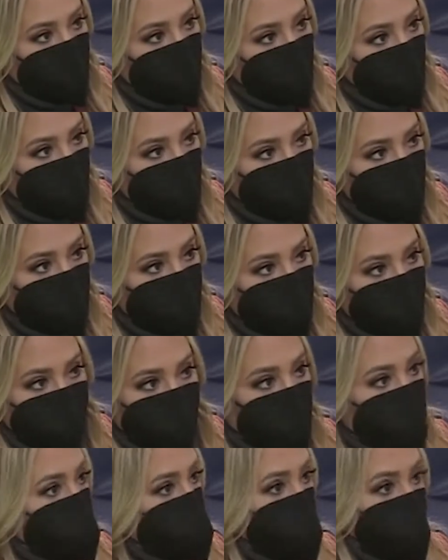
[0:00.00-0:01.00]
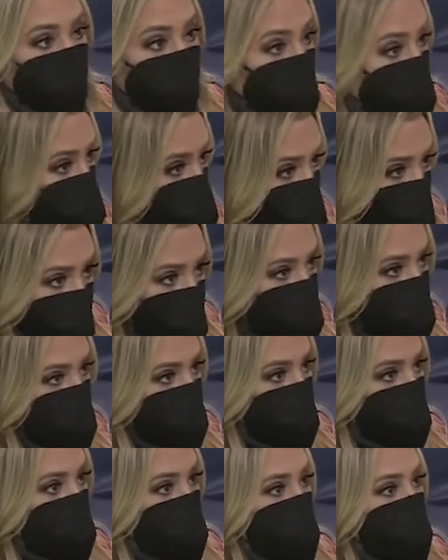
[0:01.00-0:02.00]
purposes, including critical race
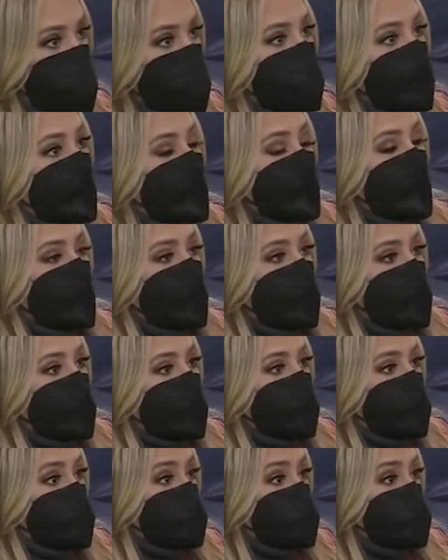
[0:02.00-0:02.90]
theory, and